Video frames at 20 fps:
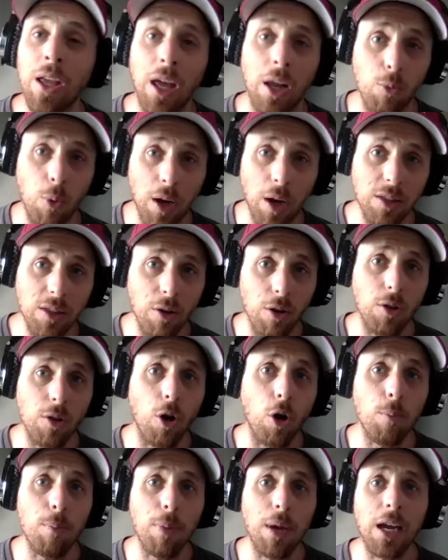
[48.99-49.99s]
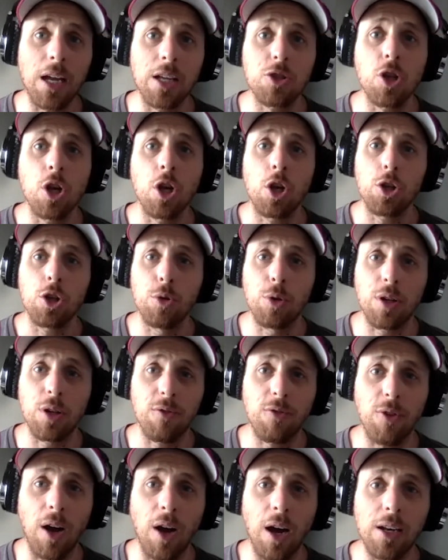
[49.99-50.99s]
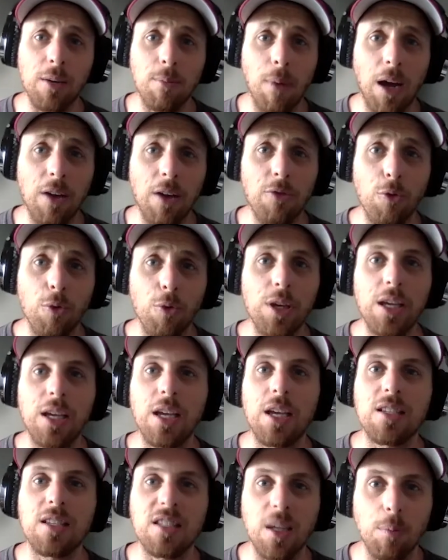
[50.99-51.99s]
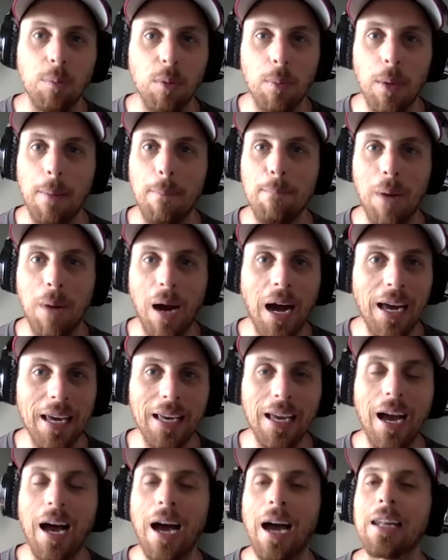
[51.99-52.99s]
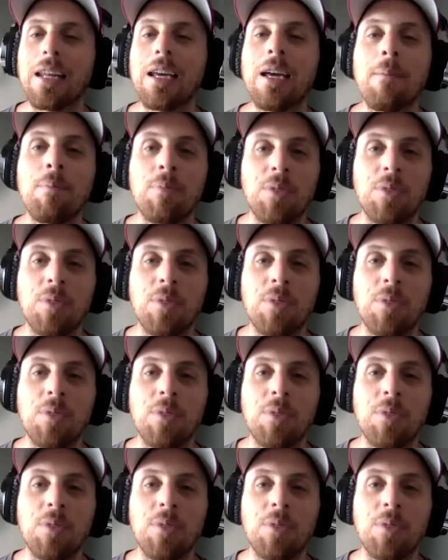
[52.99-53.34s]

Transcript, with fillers: And right there on the homepage, you can find my free supplement buying guide.